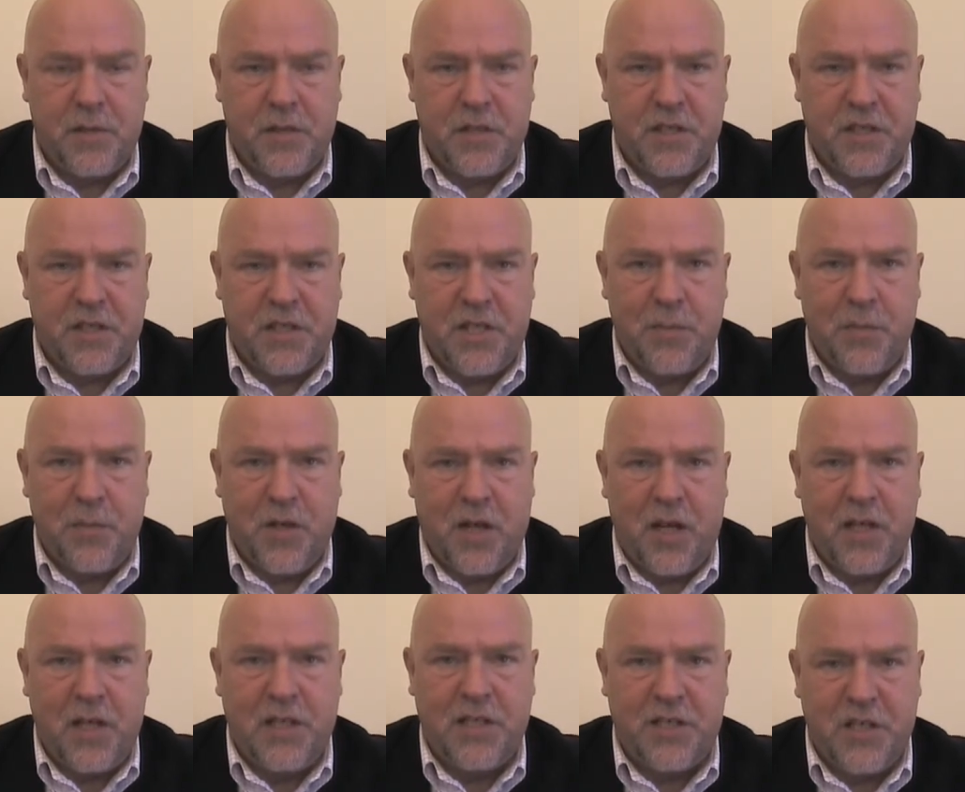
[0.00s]

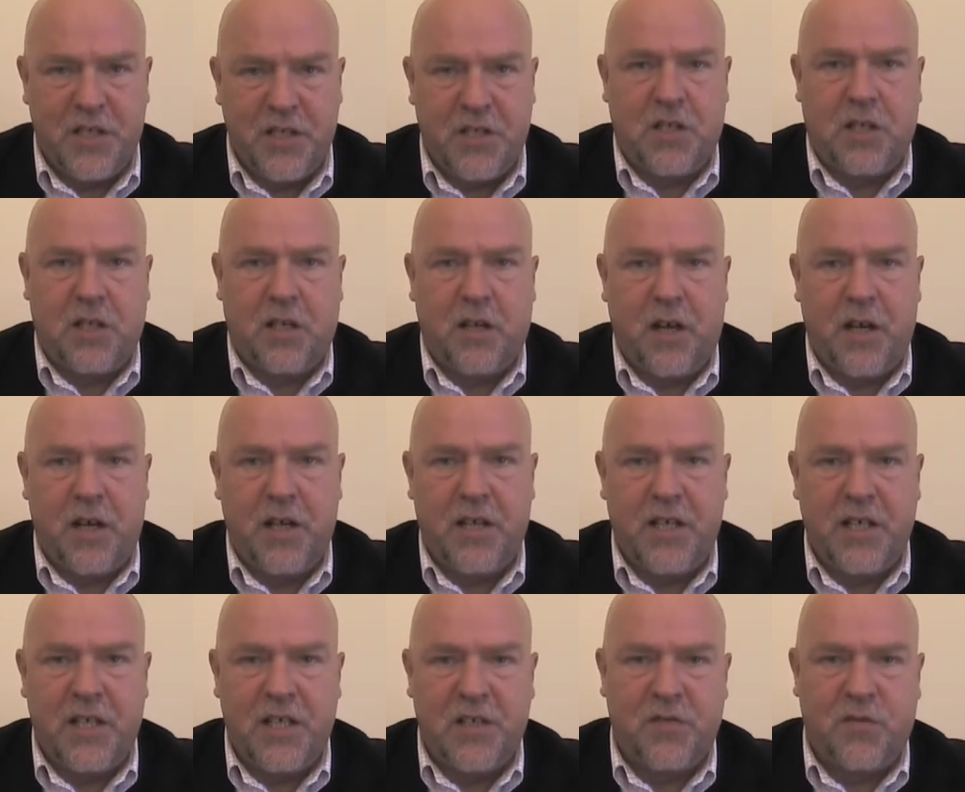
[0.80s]
stimulate additional
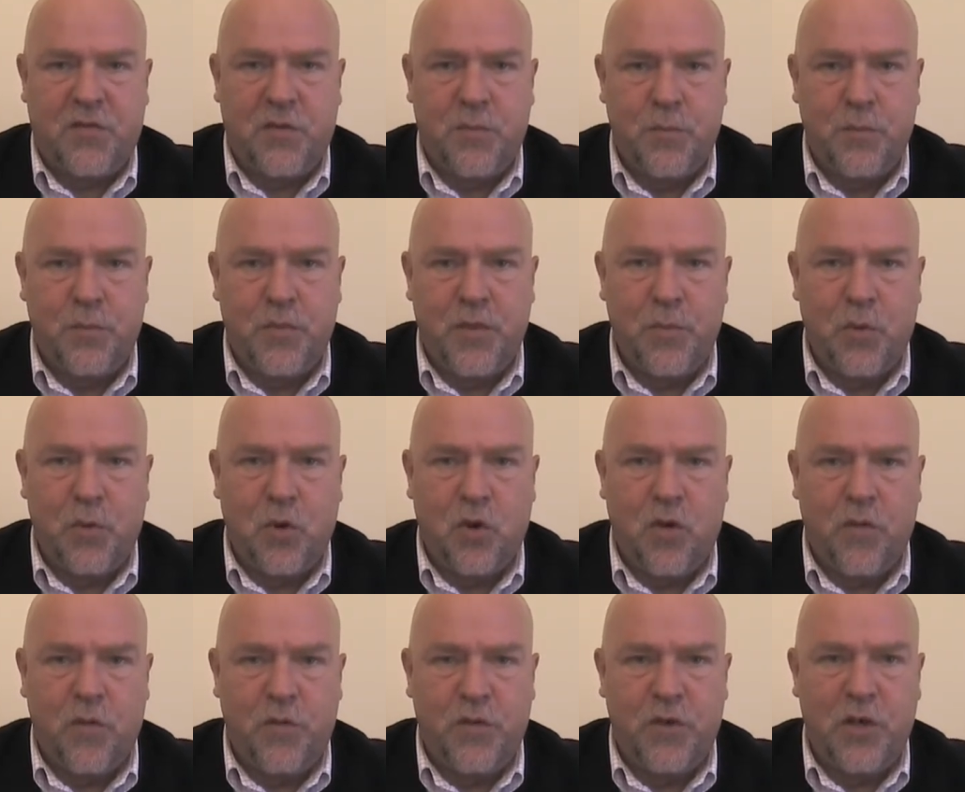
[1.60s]
ideas from the
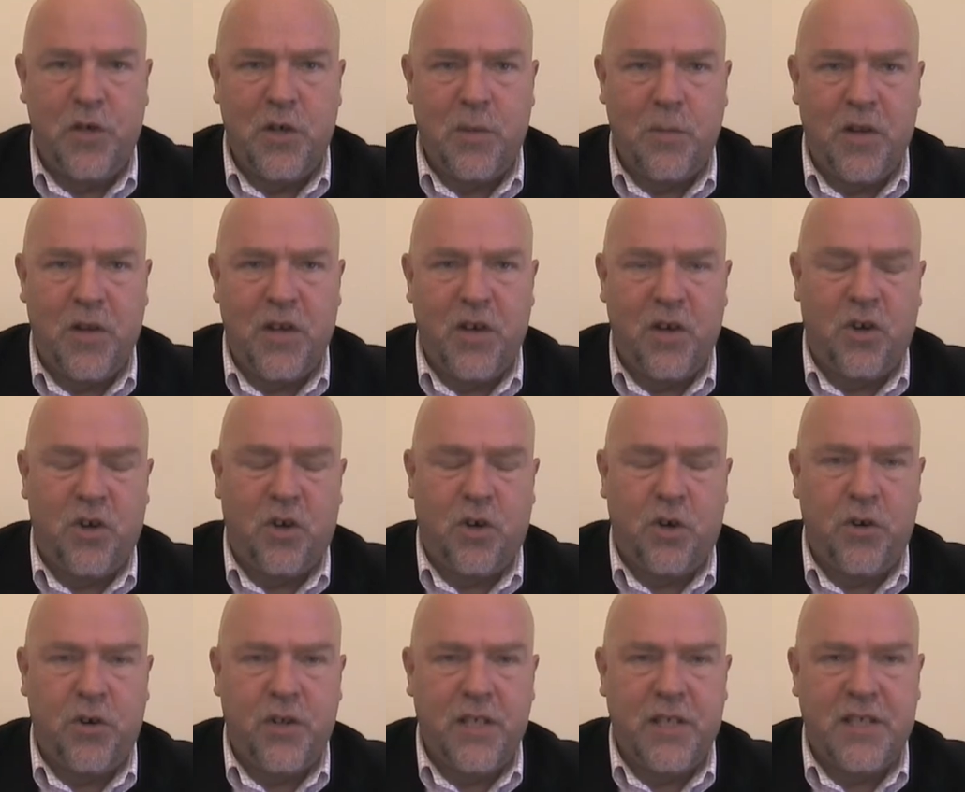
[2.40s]
more verbally
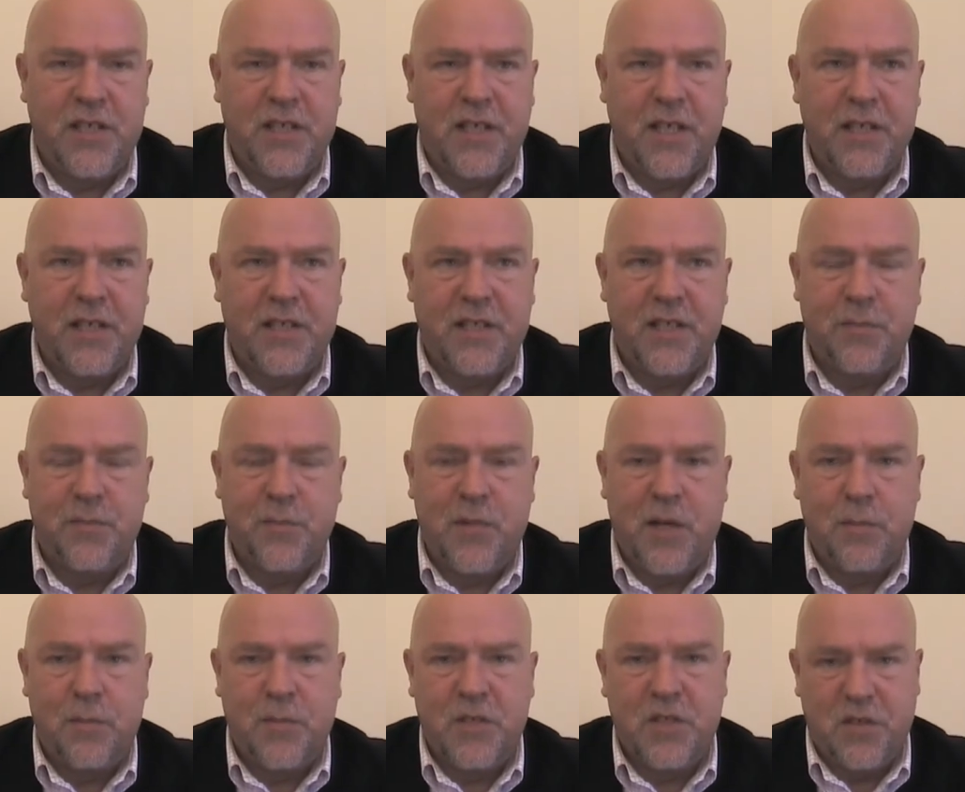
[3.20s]
orientated
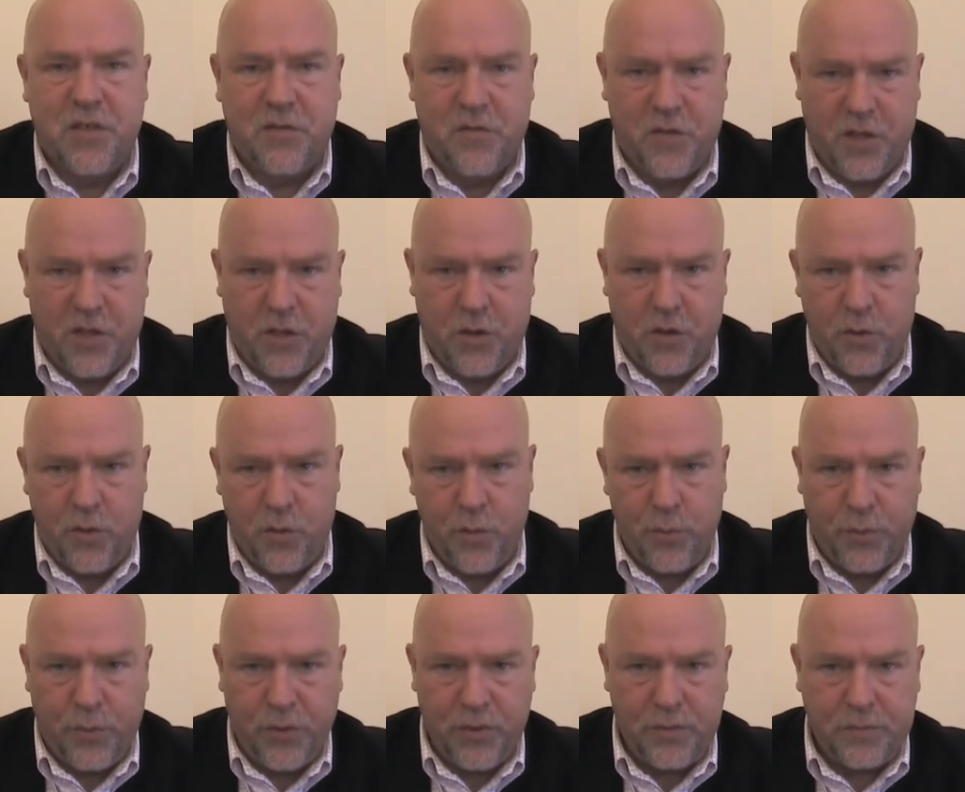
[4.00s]
members of the
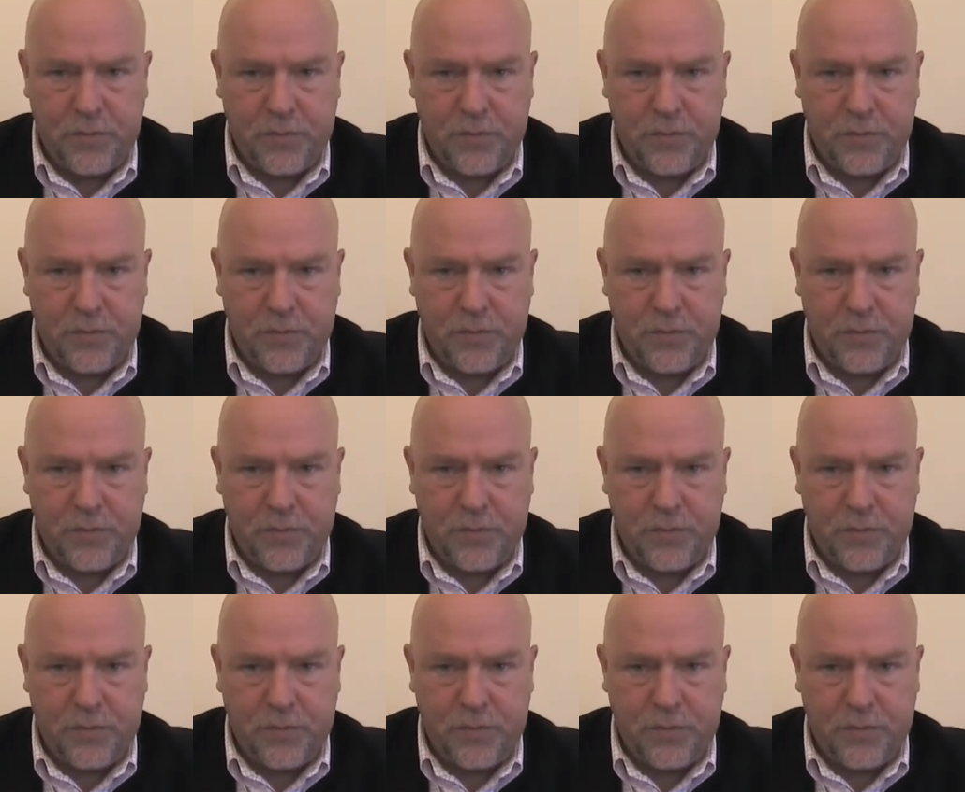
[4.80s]
group.